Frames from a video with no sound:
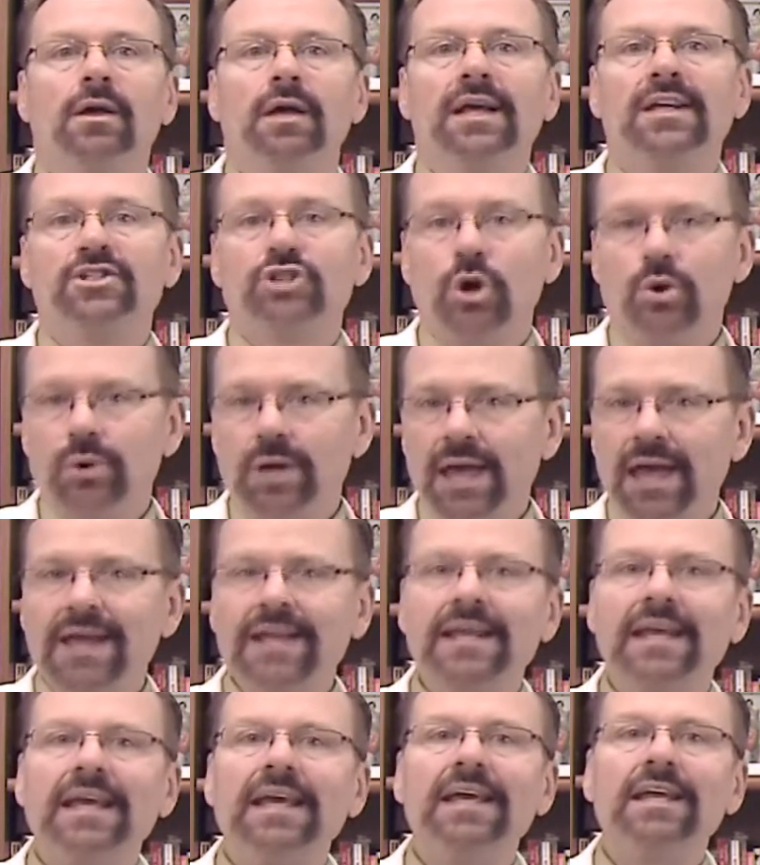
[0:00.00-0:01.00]
It's
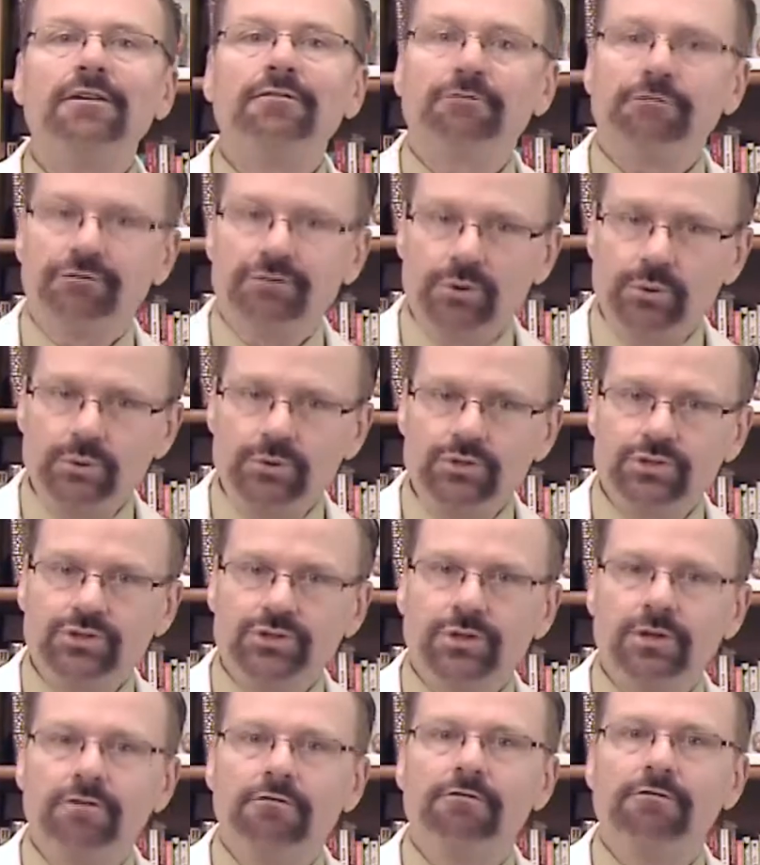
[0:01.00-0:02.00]
okay to eat
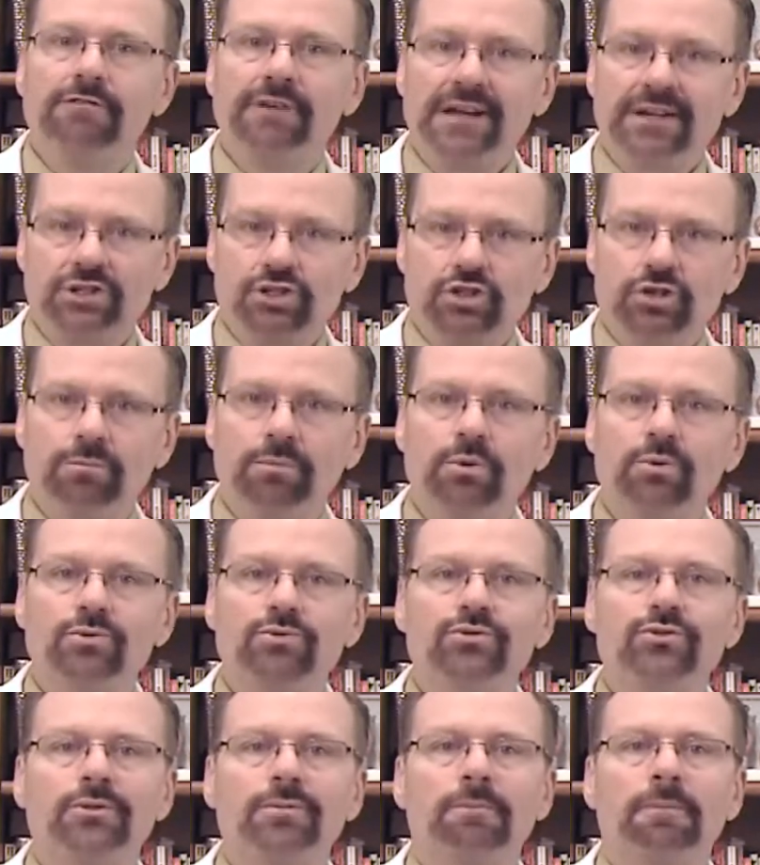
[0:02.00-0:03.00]
fruits,
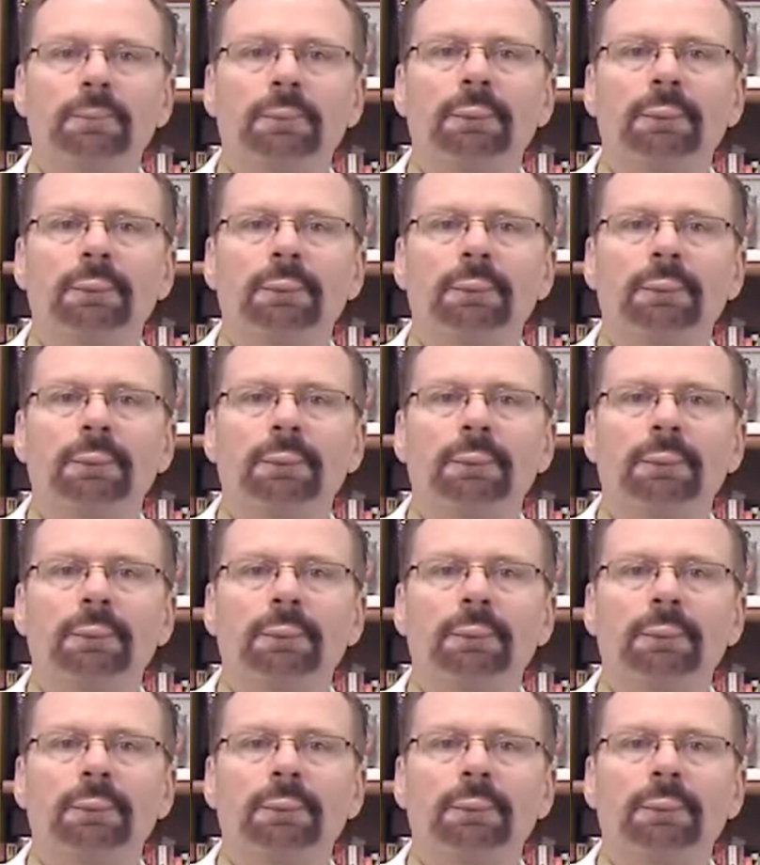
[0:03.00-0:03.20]
vegetables,